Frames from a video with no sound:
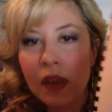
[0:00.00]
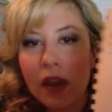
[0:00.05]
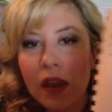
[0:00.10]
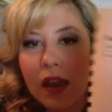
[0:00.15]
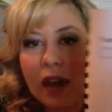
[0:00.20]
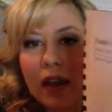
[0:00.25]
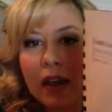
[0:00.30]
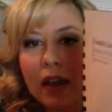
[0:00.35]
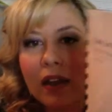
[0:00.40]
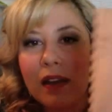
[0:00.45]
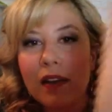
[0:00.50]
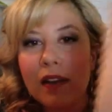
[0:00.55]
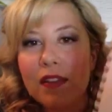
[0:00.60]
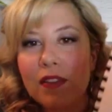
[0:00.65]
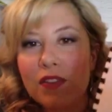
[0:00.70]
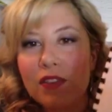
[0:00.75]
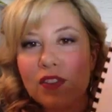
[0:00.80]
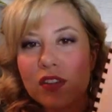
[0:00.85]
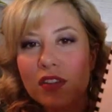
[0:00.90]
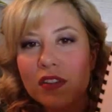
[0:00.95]
And
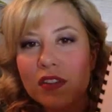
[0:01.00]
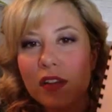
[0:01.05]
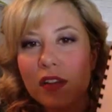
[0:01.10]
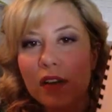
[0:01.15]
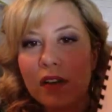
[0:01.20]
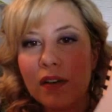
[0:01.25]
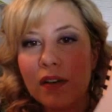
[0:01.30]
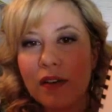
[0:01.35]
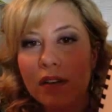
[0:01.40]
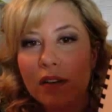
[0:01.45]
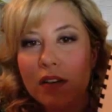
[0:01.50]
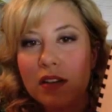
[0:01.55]
there's just a